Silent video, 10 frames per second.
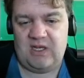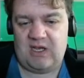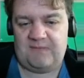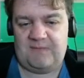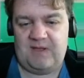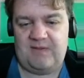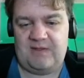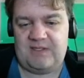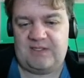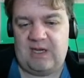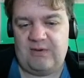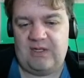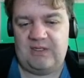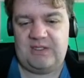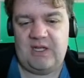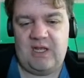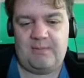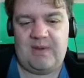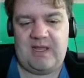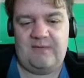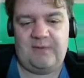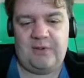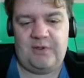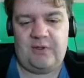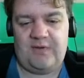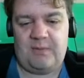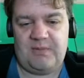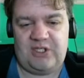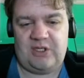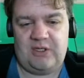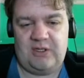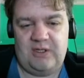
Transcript: I fear that the Sarians may have learned of our mission.